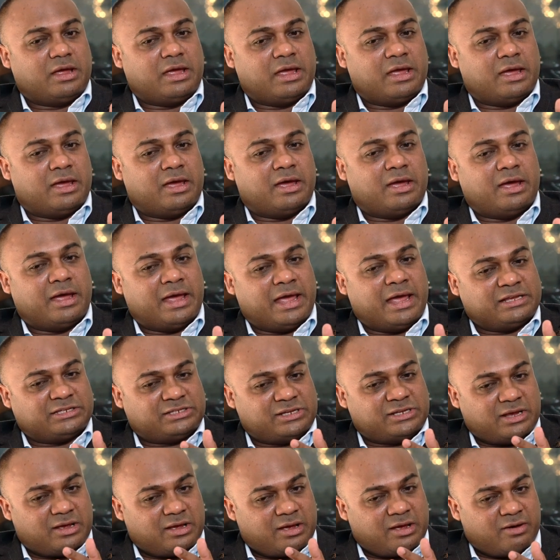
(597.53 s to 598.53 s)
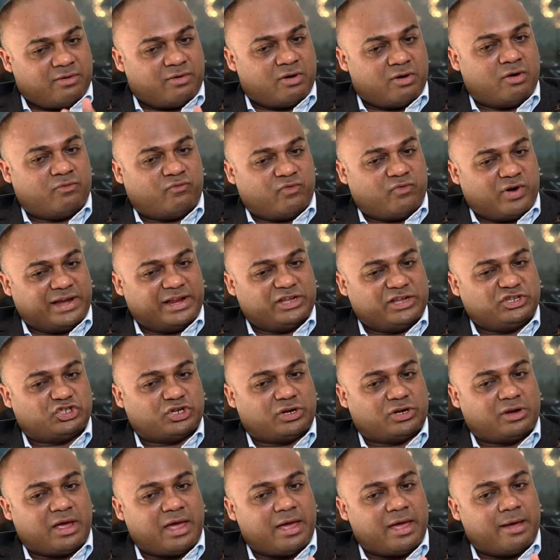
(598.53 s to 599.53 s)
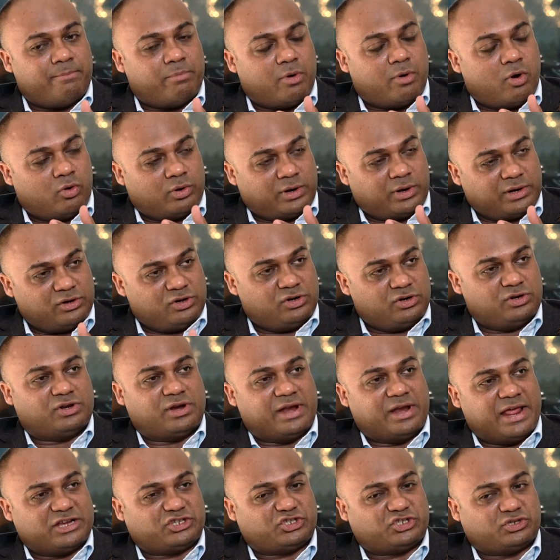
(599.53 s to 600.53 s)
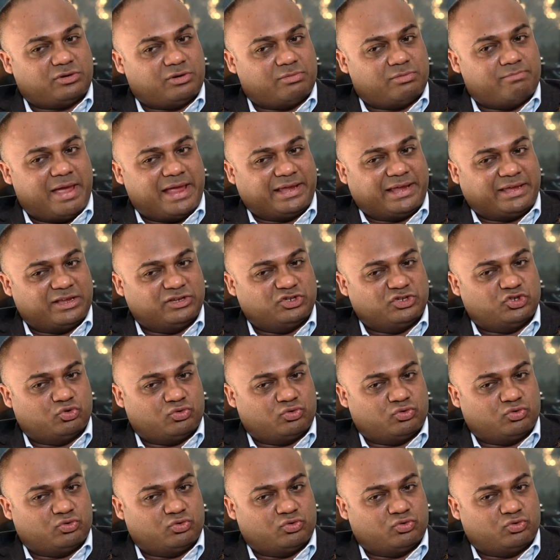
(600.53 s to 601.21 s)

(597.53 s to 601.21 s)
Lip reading: as a financial hub or an international banking